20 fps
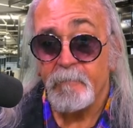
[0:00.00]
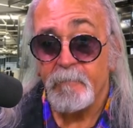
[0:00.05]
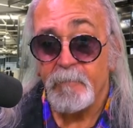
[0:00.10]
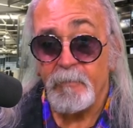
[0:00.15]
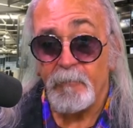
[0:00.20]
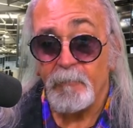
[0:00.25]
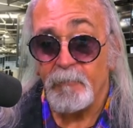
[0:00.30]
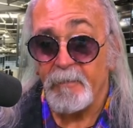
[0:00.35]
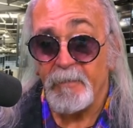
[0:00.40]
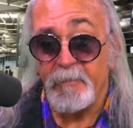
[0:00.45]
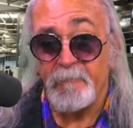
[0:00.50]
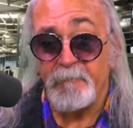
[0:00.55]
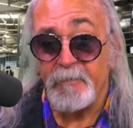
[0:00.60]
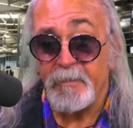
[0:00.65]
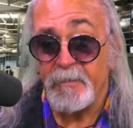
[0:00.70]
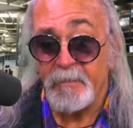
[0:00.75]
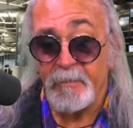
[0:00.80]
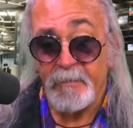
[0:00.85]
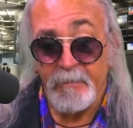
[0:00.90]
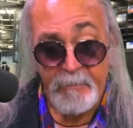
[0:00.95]
You live
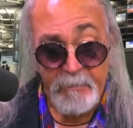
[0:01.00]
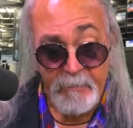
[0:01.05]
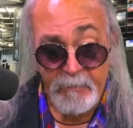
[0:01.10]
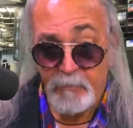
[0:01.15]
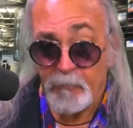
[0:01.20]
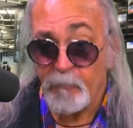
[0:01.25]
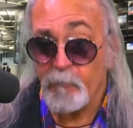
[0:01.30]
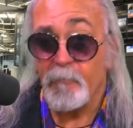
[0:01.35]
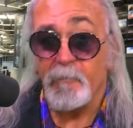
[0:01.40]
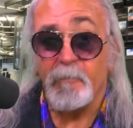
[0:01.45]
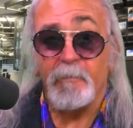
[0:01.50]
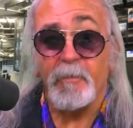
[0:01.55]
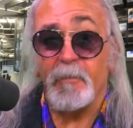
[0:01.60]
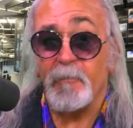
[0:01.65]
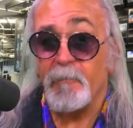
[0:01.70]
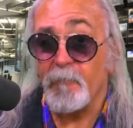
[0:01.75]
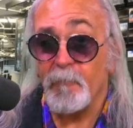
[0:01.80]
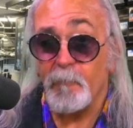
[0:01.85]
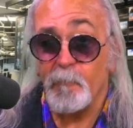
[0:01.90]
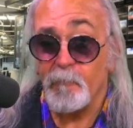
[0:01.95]
in you're
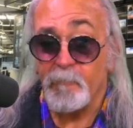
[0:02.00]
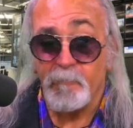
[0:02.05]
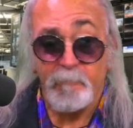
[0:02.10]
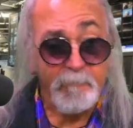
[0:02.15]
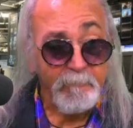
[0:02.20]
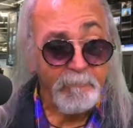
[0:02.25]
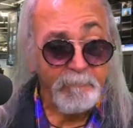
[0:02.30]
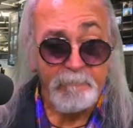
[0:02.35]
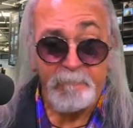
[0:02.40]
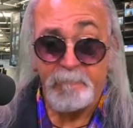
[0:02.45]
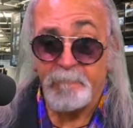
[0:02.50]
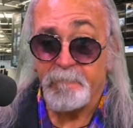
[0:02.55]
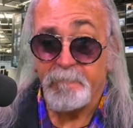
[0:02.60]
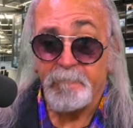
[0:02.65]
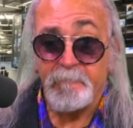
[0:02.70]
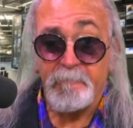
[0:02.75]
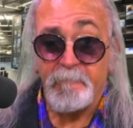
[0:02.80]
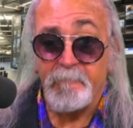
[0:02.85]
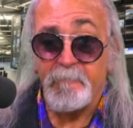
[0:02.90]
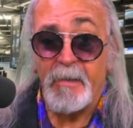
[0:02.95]
you're the
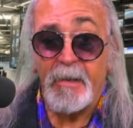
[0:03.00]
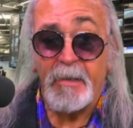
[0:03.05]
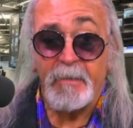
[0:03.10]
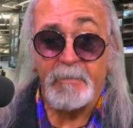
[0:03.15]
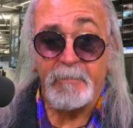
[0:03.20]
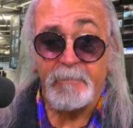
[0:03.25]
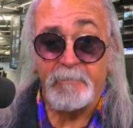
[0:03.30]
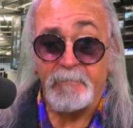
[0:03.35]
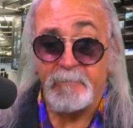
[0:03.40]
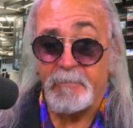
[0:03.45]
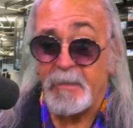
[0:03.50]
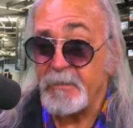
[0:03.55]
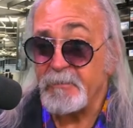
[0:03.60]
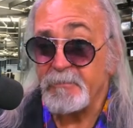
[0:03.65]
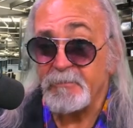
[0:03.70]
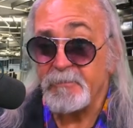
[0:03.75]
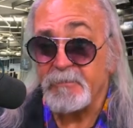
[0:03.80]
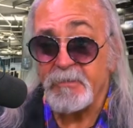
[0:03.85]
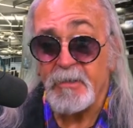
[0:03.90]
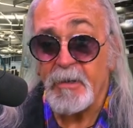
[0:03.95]
na-
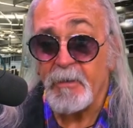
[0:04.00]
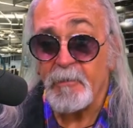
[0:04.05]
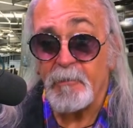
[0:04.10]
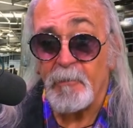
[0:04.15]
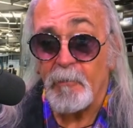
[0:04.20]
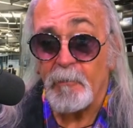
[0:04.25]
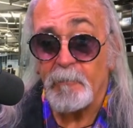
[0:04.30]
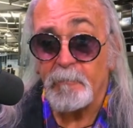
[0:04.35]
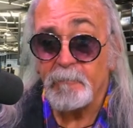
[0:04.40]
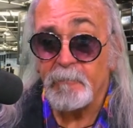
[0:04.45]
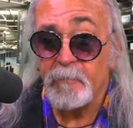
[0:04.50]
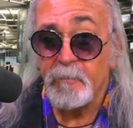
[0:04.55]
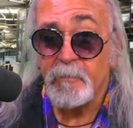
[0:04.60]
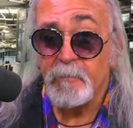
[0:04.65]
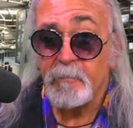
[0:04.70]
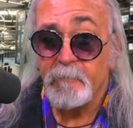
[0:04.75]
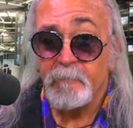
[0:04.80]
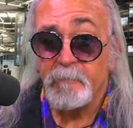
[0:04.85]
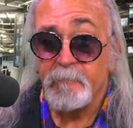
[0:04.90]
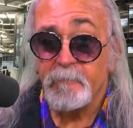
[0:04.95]
nation's hero.
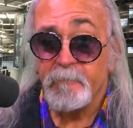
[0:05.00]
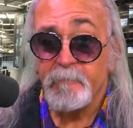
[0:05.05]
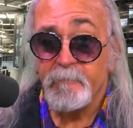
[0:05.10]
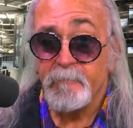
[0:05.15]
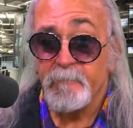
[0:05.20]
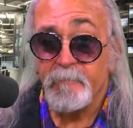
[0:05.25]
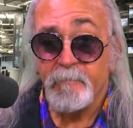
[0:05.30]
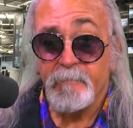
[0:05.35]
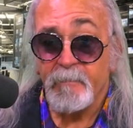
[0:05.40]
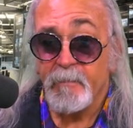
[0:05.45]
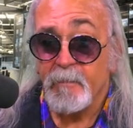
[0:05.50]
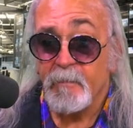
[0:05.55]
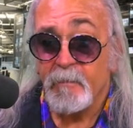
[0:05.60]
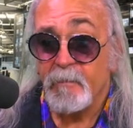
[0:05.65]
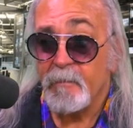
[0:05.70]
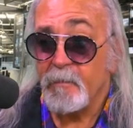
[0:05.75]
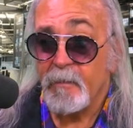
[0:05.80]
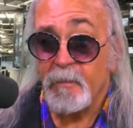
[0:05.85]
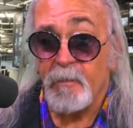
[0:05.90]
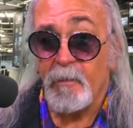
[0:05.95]

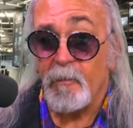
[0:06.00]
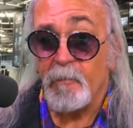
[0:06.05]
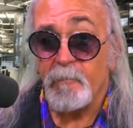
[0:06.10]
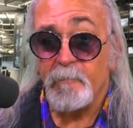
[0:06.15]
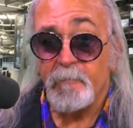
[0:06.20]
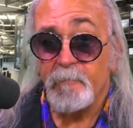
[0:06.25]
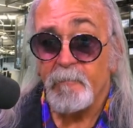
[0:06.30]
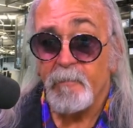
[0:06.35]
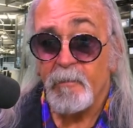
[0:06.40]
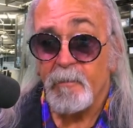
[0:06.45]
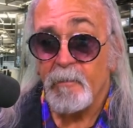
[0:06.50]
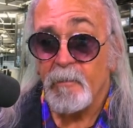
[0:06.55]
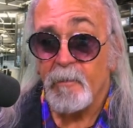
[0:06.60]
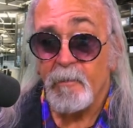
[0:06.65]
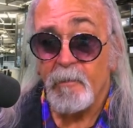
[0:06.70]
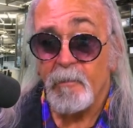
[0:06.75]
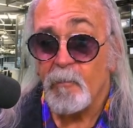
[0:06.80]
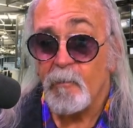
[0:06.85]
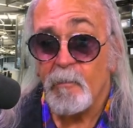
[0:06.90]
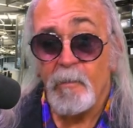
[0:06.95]
You know,
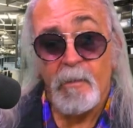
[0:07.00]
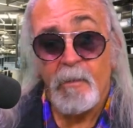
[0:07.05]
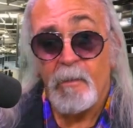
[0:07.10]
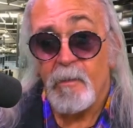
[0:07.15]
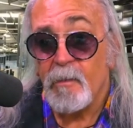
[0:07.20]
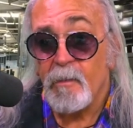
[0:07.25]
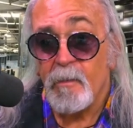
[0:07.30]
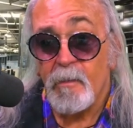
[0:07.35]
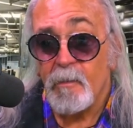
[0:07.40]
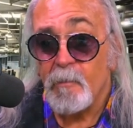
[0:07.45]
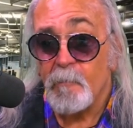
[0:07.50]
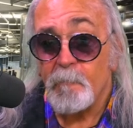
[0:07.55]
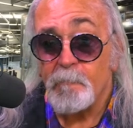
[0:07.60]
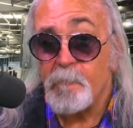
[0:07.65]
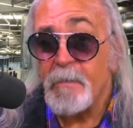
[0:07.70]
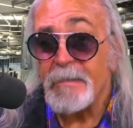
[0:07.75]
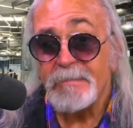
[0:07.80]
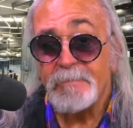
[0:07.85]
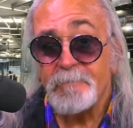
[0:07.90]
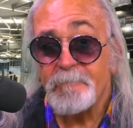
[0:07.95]

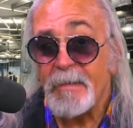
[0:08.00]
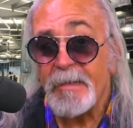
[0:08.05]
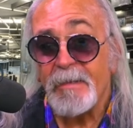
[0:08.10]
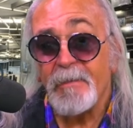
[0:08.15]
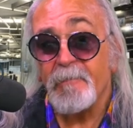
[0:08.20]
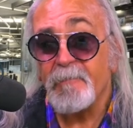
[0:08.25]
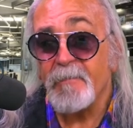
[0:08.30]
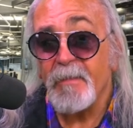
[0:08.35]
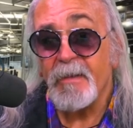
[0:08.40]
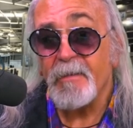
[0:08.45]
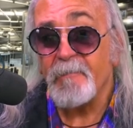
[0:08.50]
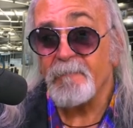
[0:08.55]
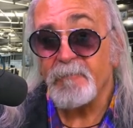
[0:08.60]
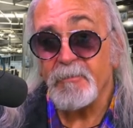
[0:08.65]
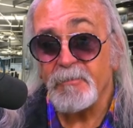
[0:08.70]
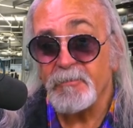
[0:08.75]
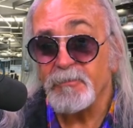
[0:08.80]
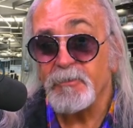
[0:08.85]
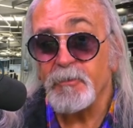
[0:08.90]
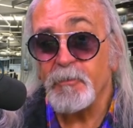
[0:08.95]
much bigger than if
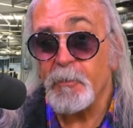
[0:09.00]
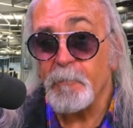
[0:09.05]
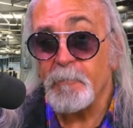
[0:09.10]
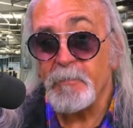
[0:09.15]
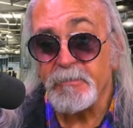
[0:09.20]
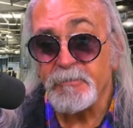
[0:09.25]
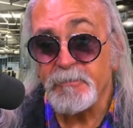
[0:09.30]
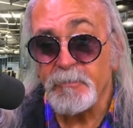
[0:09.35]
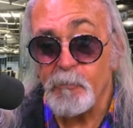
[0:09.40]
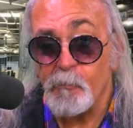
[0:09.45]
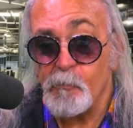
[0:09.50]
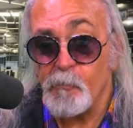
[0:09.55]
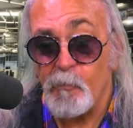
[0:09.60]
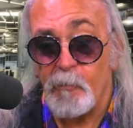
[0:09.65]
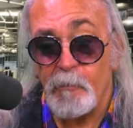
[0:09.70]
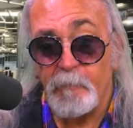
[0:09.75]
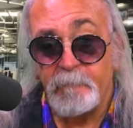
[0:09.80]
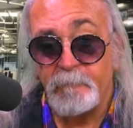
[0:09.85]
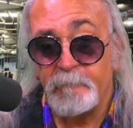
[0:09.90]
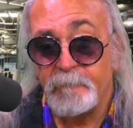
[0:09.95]
you shoot up a
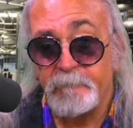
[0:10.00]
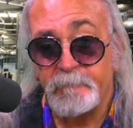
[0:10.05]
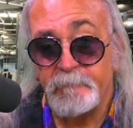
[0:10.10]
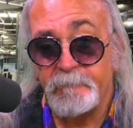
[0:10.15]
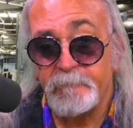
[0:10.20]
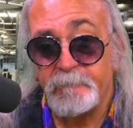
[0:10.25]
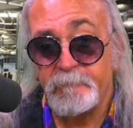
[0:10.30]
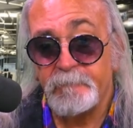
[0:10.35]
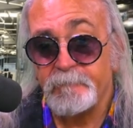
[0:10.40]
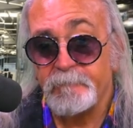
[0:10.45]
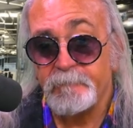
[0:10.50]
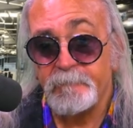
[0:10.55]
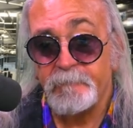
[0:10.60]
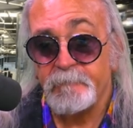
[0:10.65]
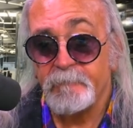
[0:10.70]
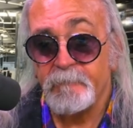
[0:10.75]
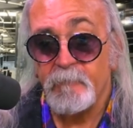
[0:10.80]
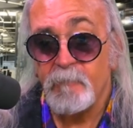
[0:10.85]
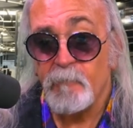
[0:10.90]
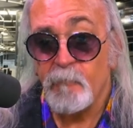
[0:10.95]
school
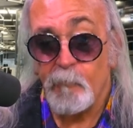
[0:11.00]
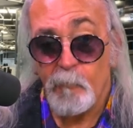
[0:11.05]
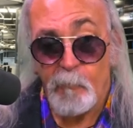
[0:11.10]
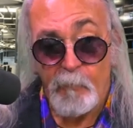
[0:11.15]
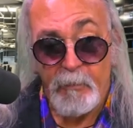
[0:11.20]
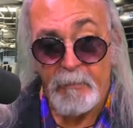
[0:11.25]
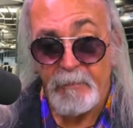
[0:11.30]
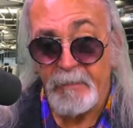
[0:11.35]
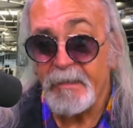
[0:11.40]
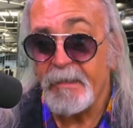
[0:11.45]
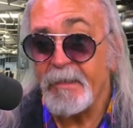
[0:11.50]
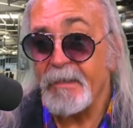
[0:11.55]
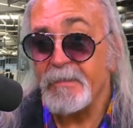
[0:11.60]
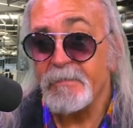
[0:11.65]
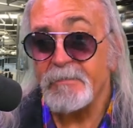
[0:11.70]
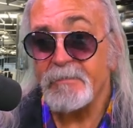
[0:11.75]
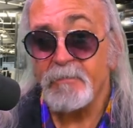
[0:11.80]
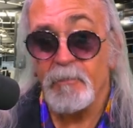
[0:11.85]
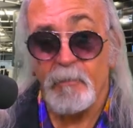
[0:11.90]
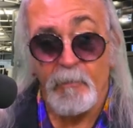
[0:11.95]
where the
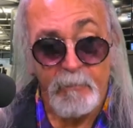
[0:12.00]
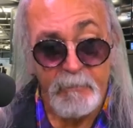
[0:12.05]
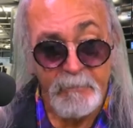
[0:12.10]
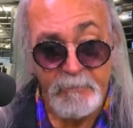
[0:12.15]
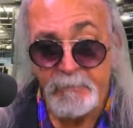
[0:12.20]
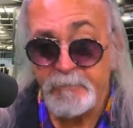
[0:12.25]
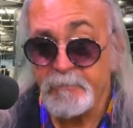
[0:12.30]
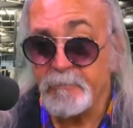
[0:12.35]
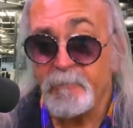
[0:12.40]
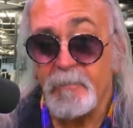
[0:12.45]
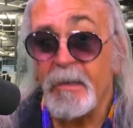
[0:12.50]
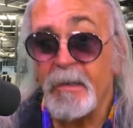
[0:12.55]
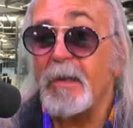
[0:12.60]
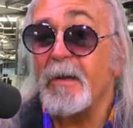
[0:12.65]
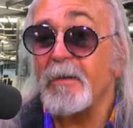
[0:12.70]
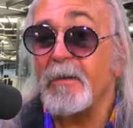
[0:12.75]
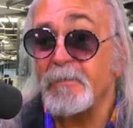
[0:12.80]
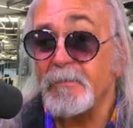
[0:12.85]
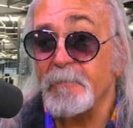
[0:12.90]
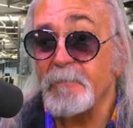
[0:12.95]
kids are just
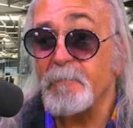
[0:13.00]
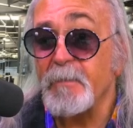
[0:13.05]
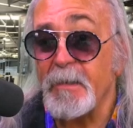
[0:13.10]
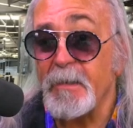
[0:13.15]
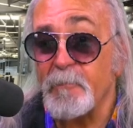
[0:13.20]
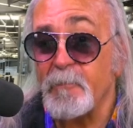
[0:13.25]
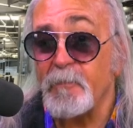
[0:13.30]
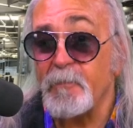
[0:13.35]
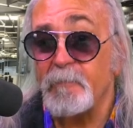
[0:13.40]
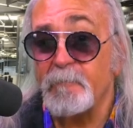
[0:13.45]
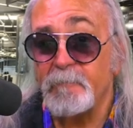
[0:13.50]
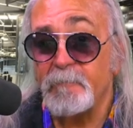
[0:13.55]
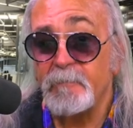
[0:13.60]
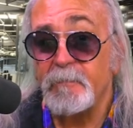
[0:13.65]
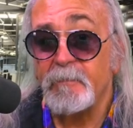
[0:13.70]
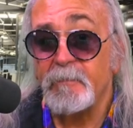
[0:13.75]
innocent people